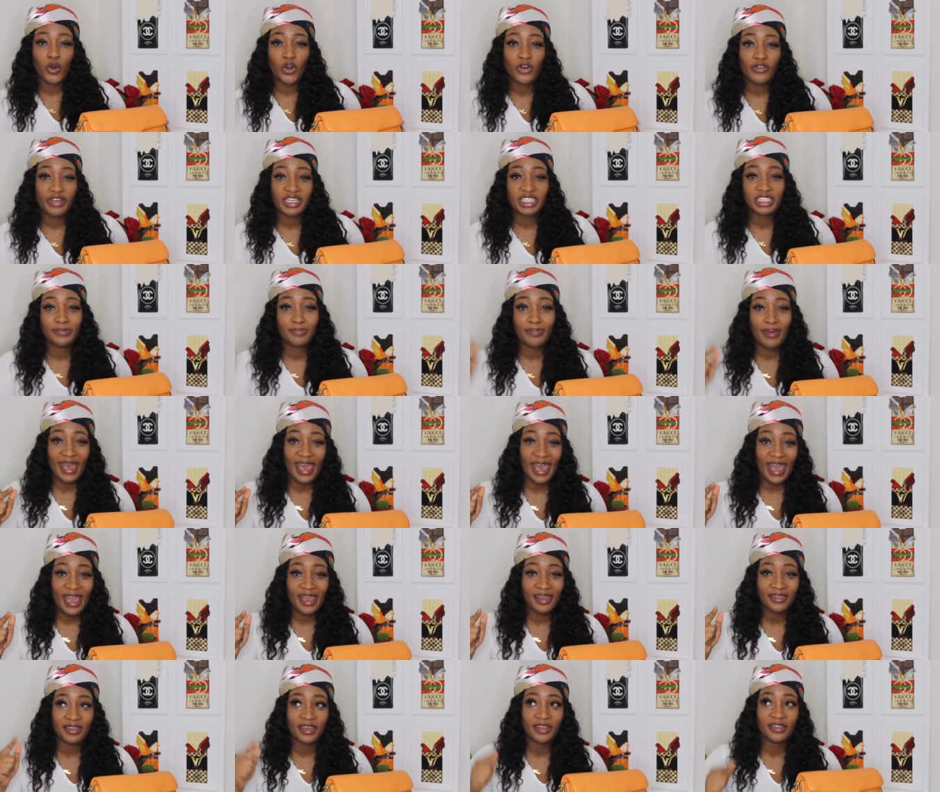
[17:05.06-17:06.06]
orange
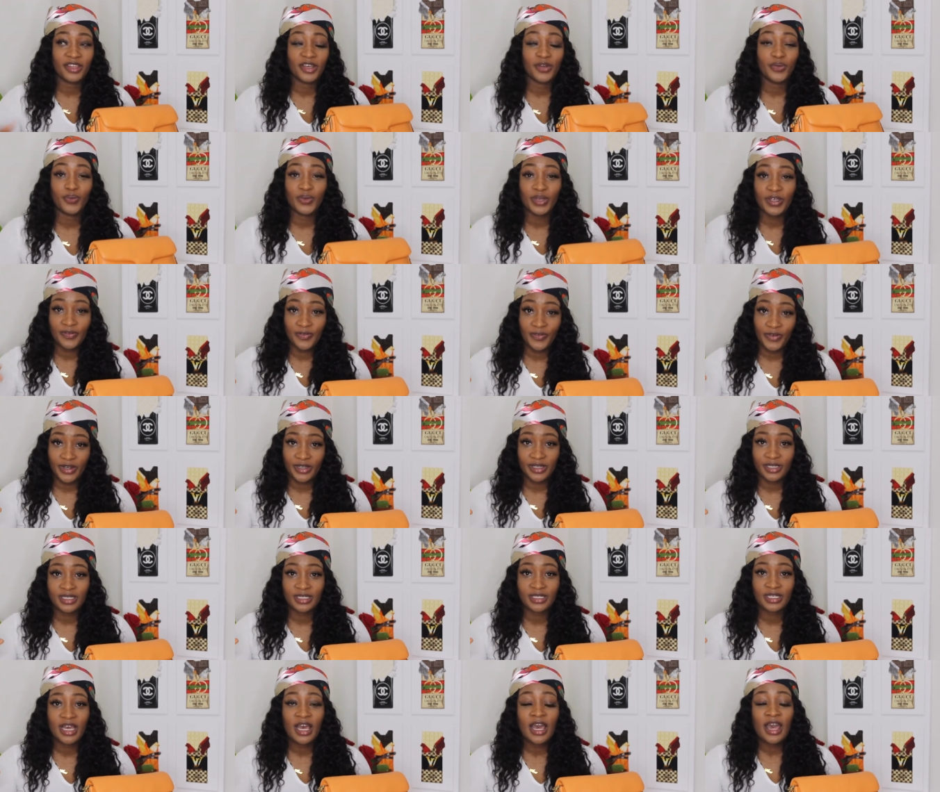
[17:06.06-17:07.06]
bag, then the
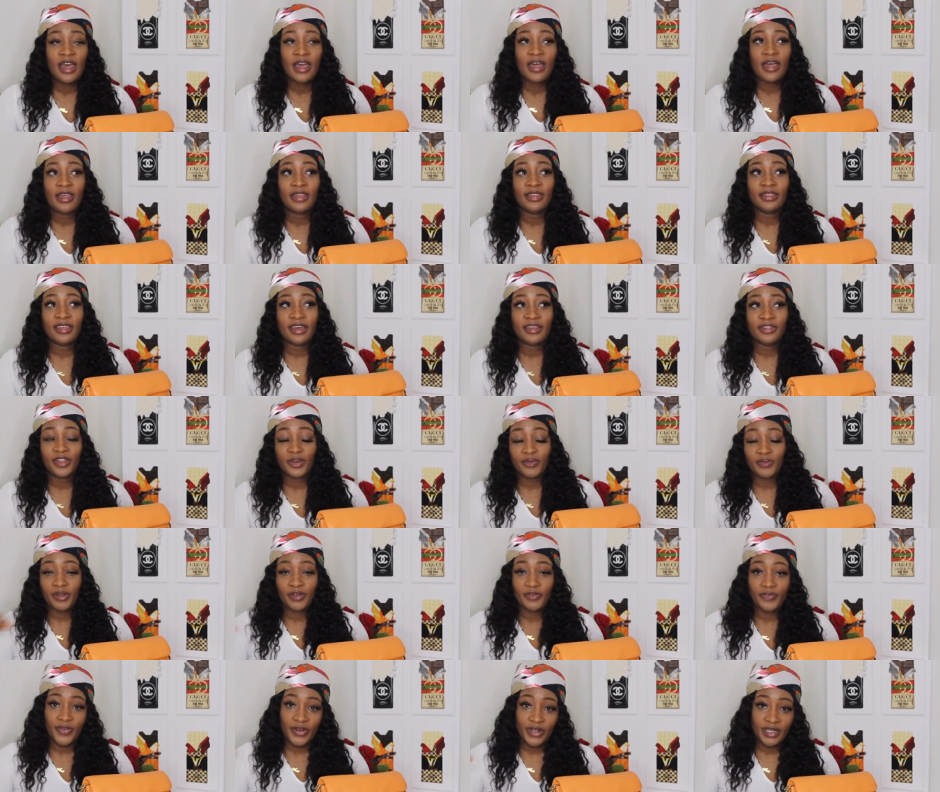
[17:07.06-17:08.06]
reverse, then the
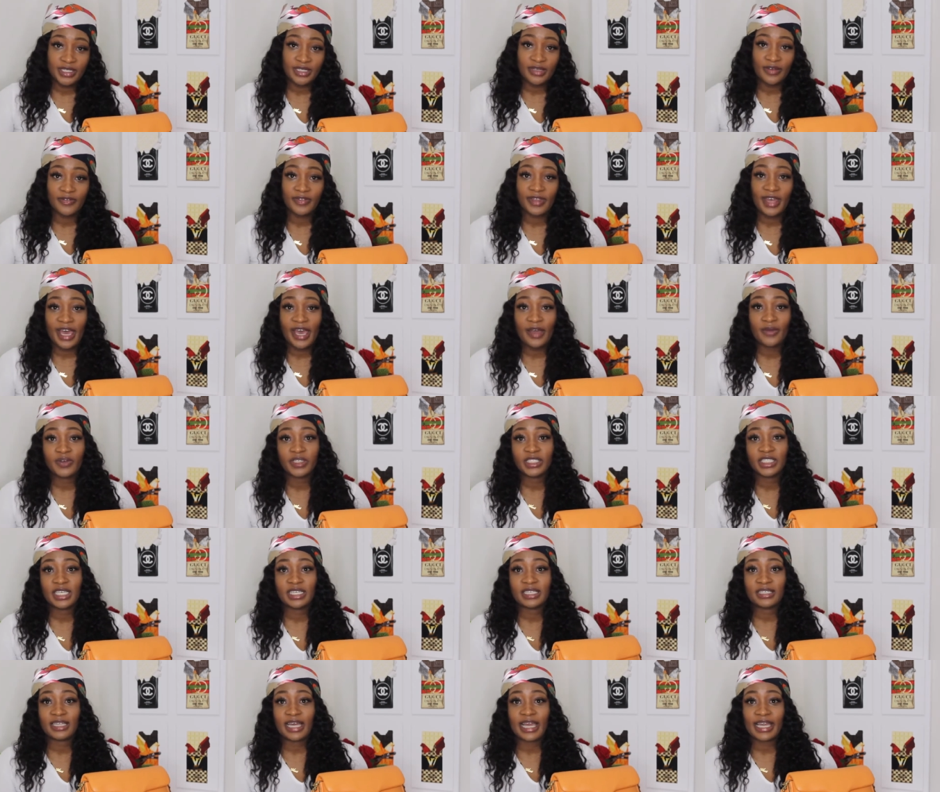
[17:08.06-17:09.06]
reverse of that,
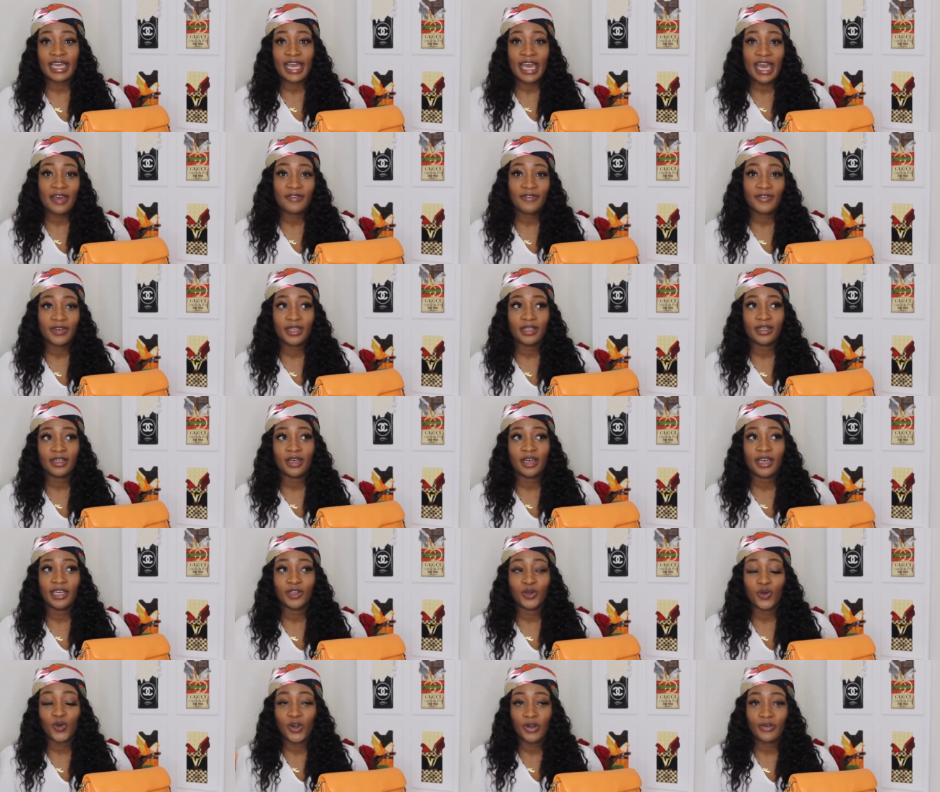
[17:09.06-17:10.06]
which is like having
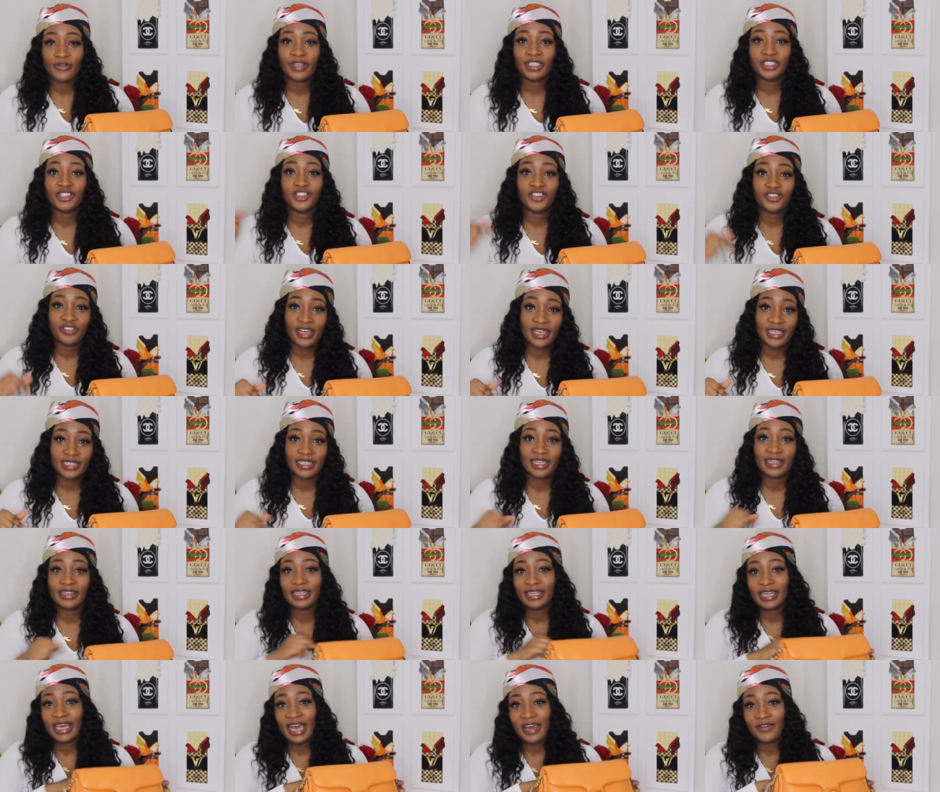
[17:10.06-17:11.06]
an orange dress
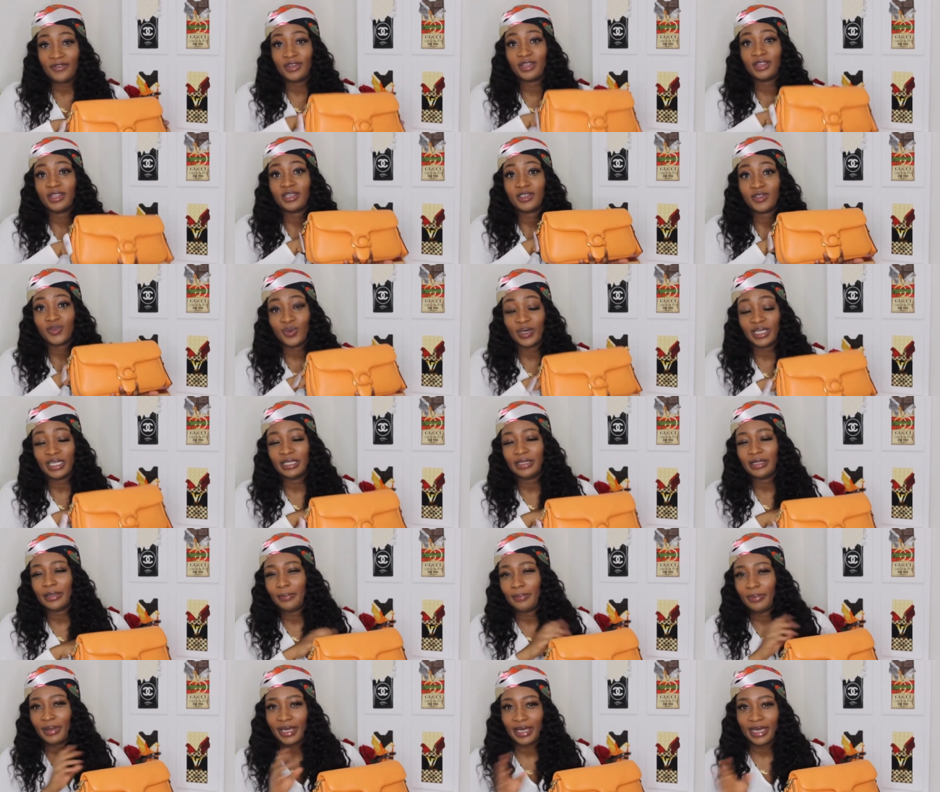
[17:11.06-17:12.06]
and then having this one in
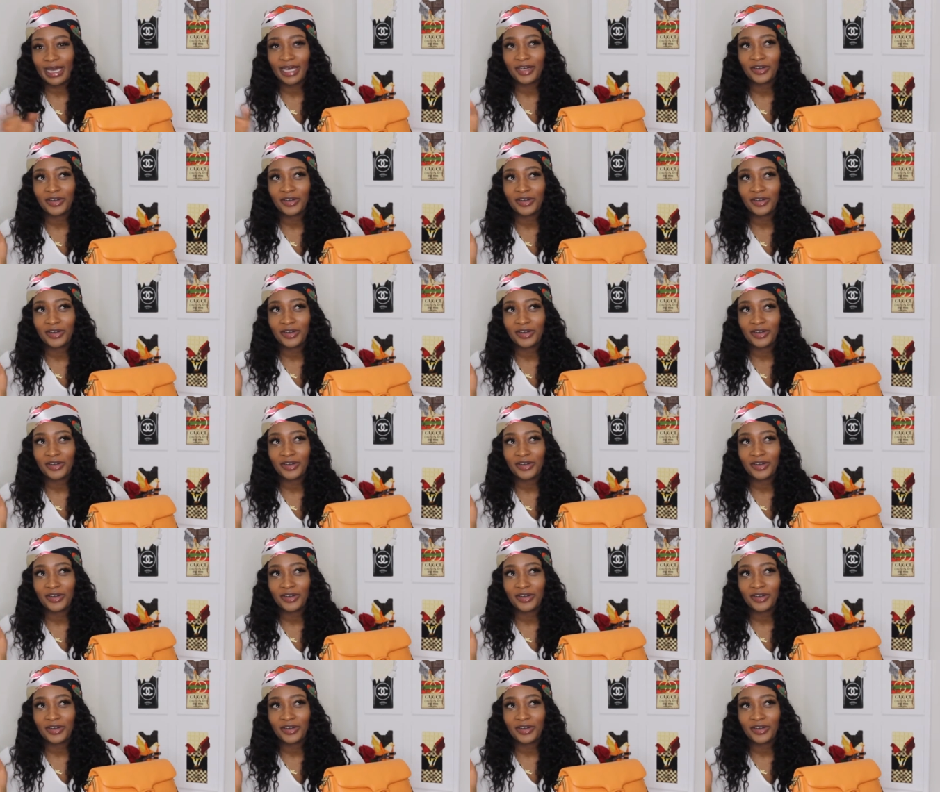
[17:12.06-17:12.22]
the pink.